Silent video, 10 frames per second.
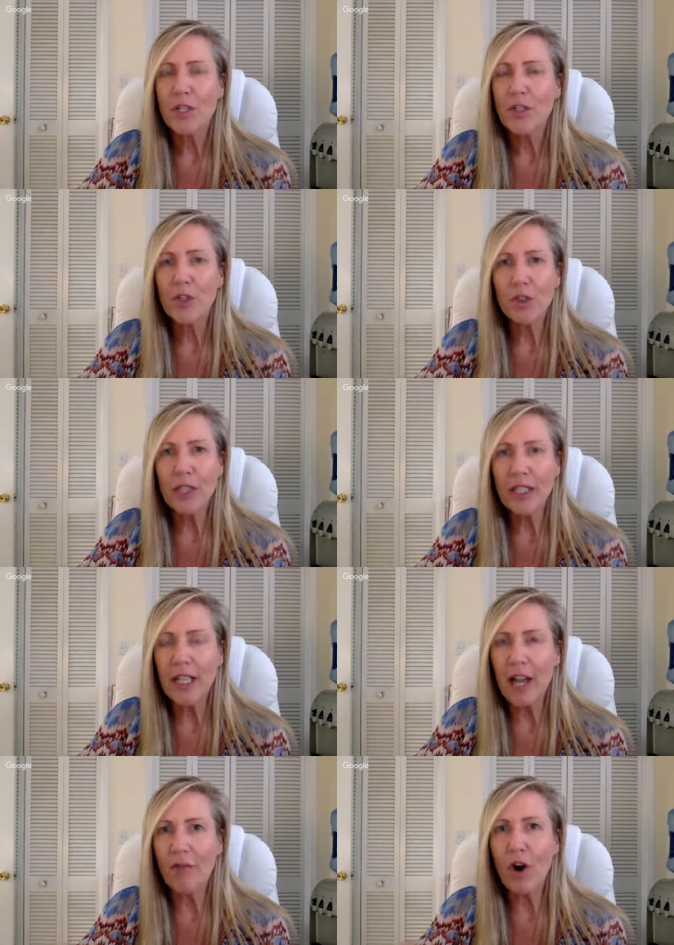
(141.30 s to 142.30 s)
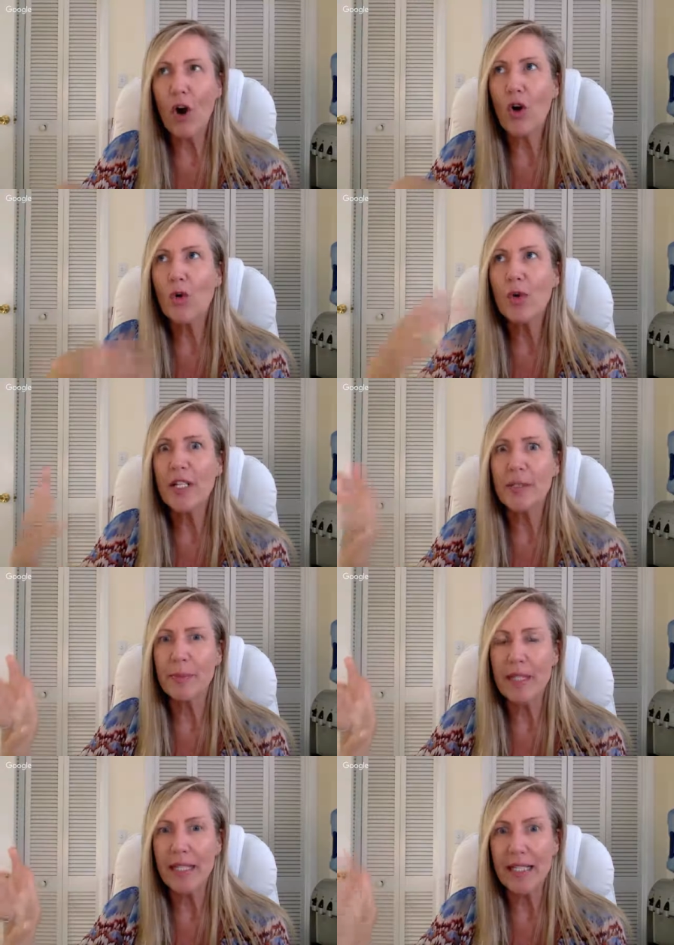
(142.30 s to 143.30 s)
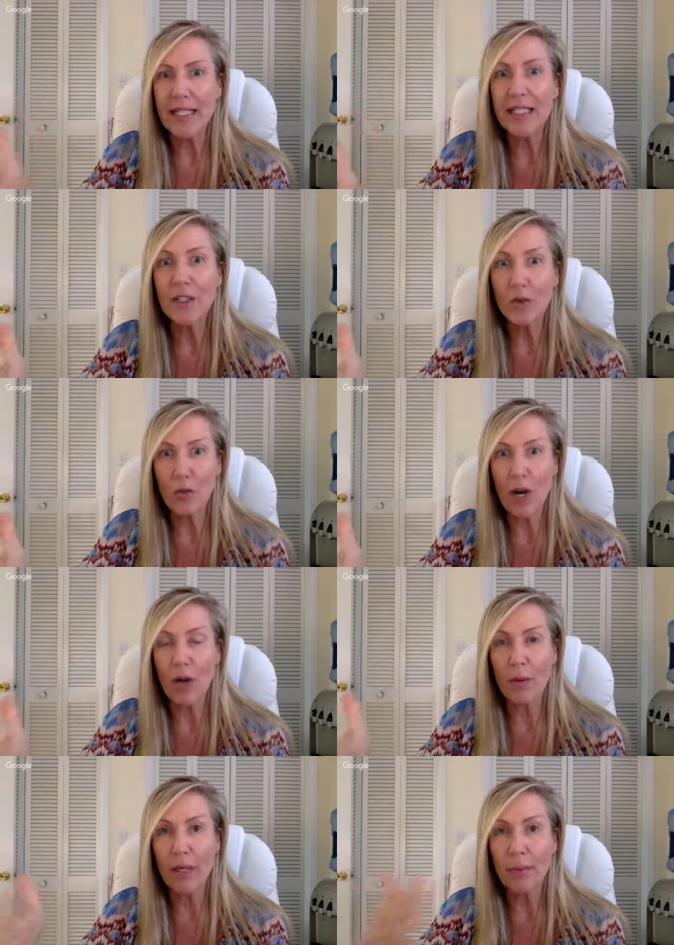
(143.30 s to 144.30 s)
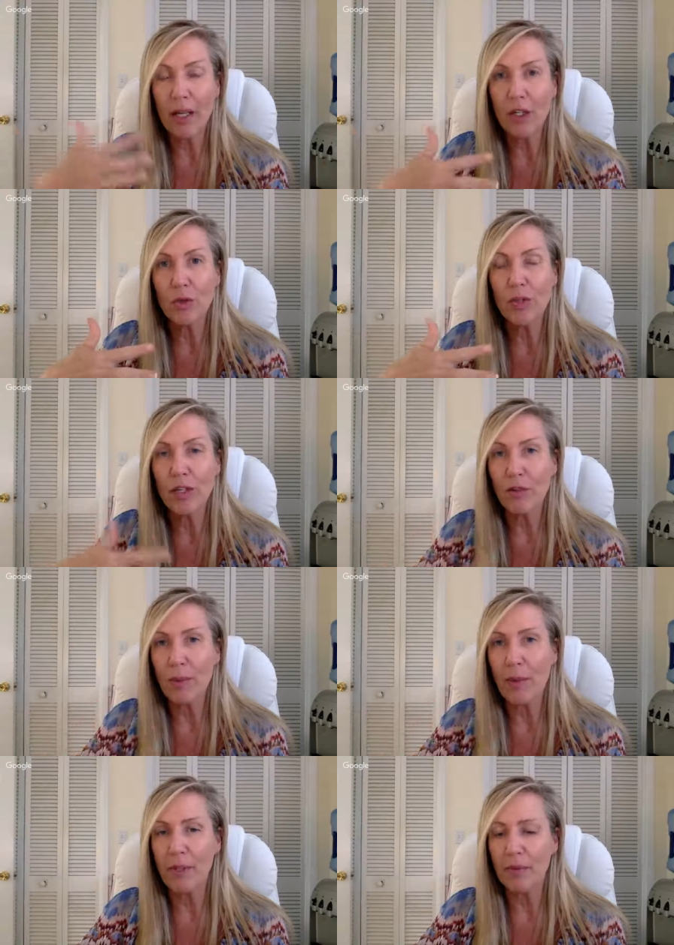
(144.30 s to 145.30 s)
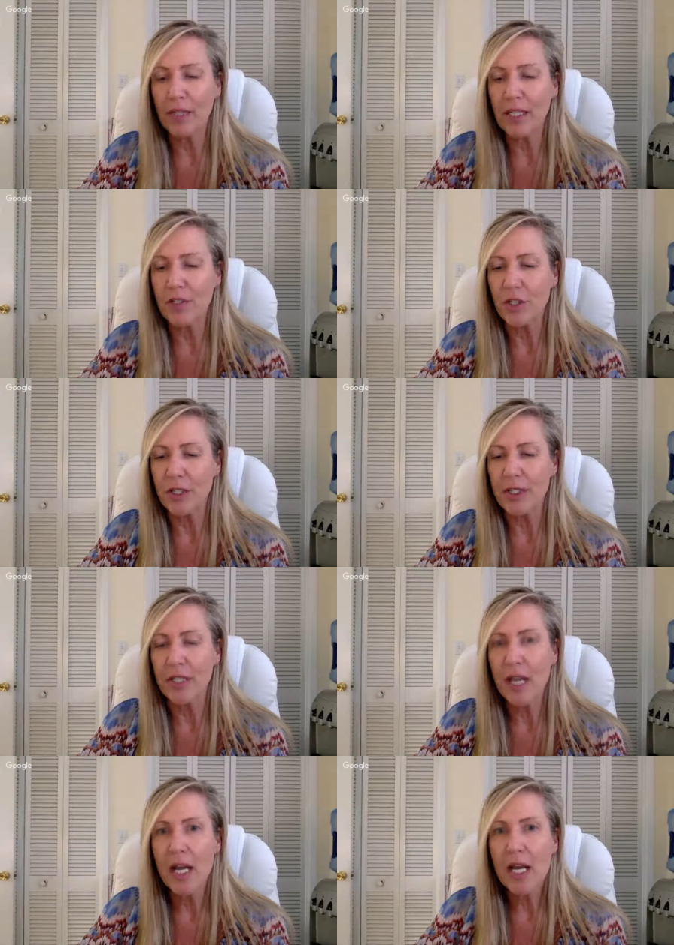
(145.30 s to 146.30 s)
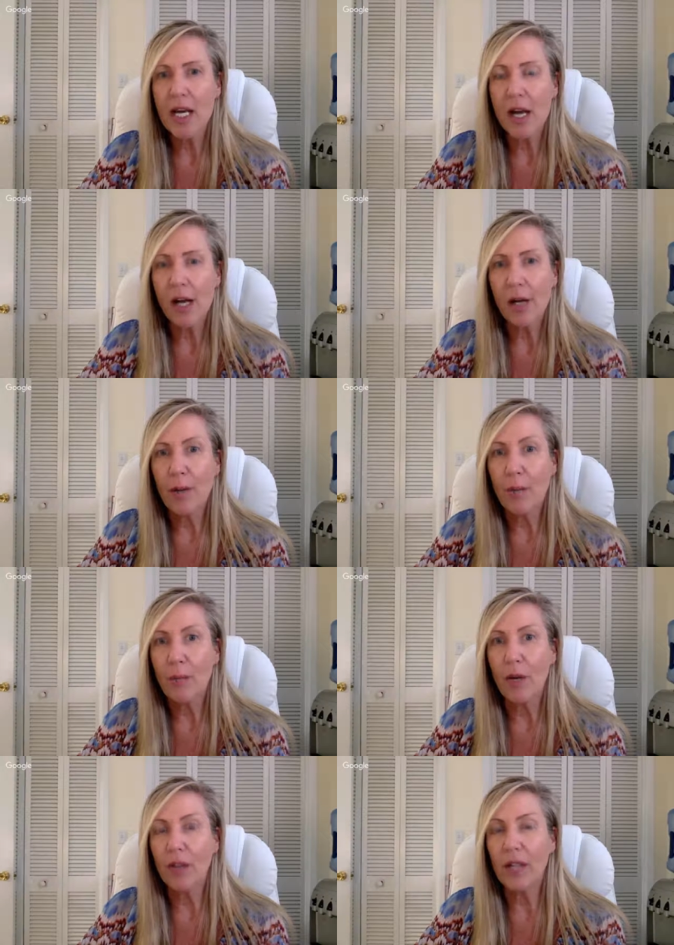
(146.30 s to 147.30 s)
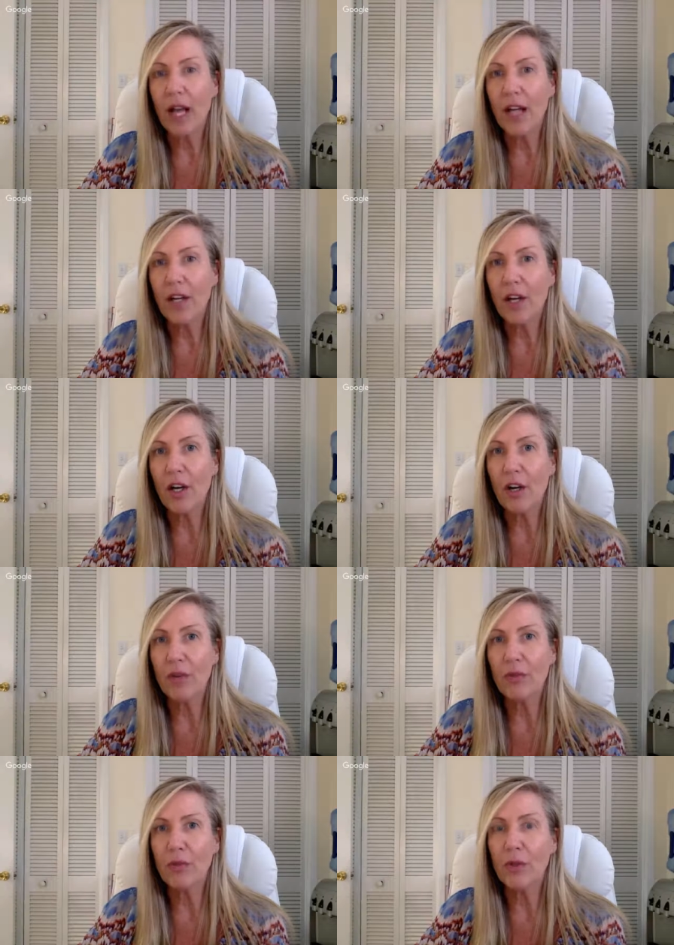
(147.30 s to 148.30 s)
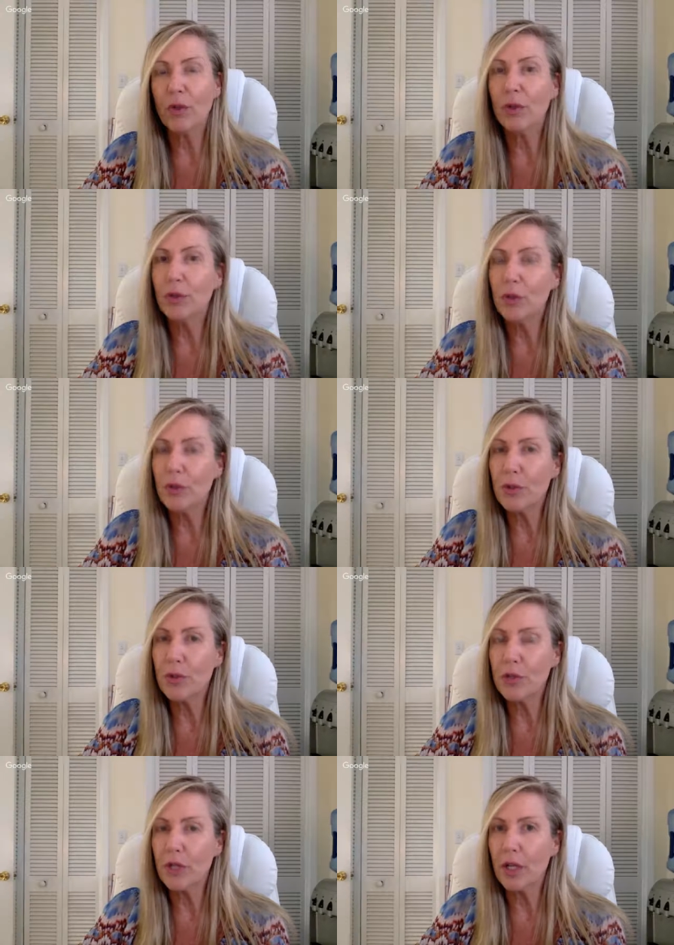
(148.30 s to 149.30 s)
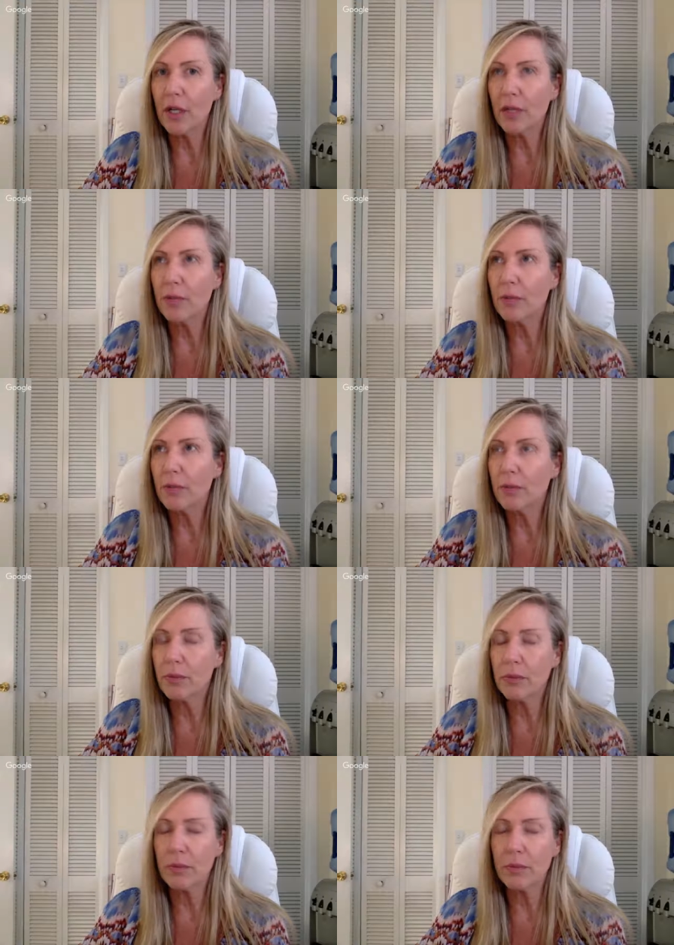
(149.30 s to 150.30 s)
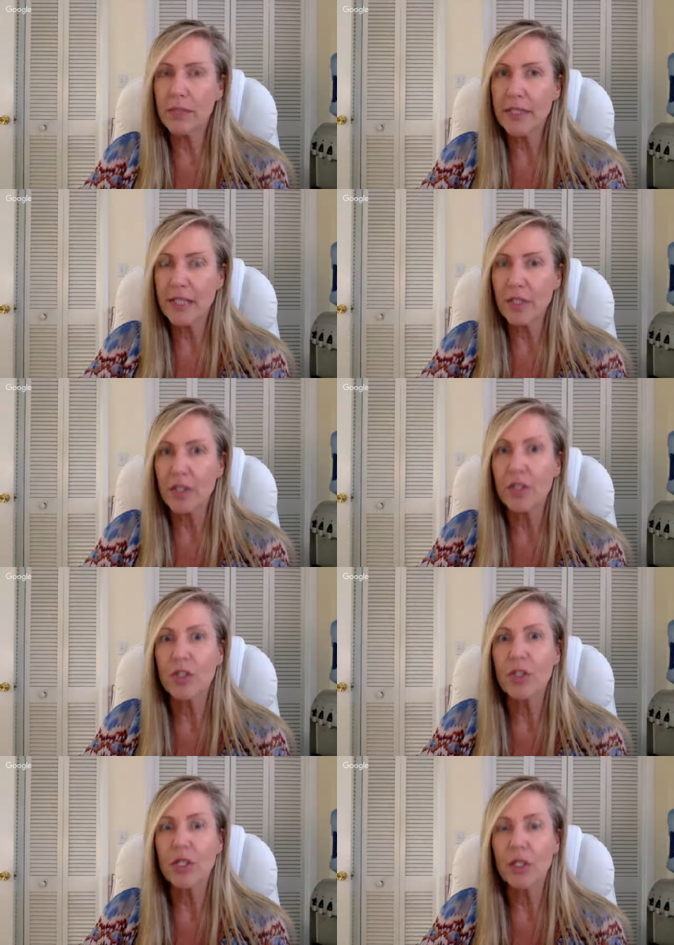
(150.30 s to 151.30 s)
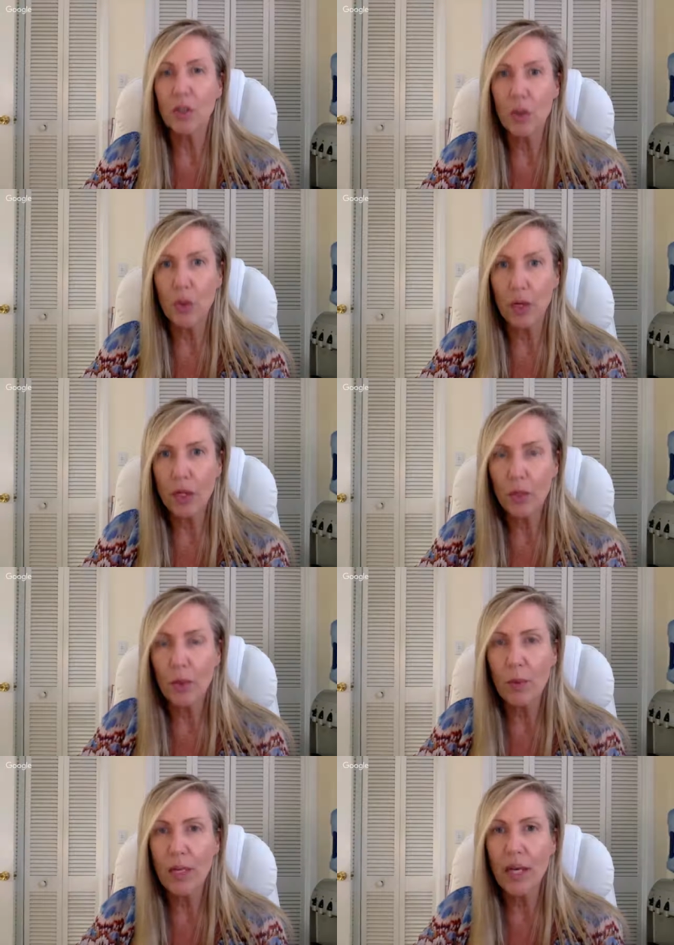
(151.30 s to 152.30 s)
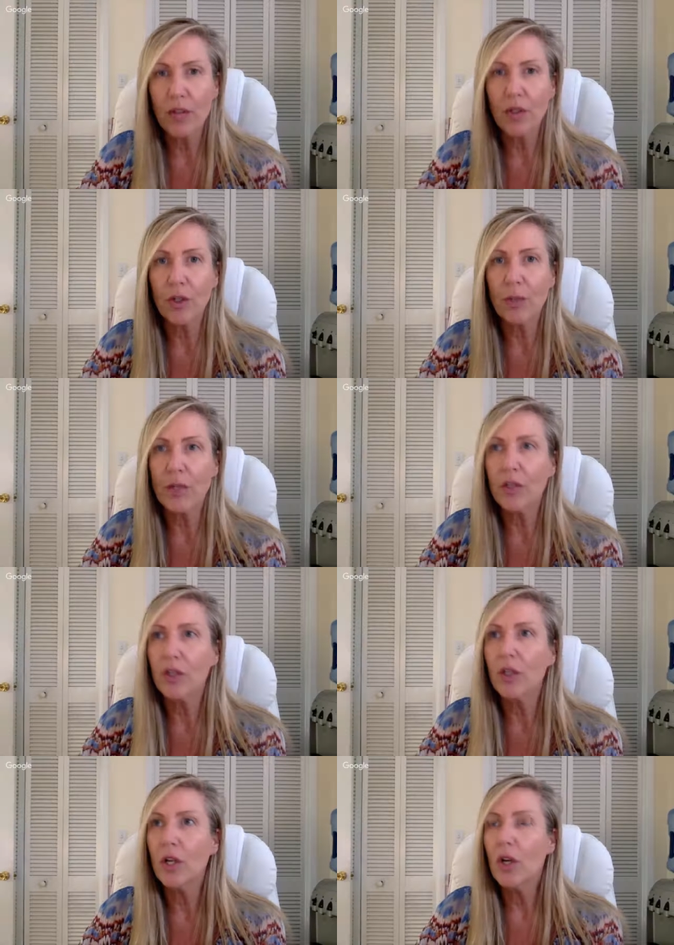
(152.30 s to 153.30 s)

certainly, I've always been in the realm in my career of public relations. A lot of local news stations in New York, when we had New York Medical,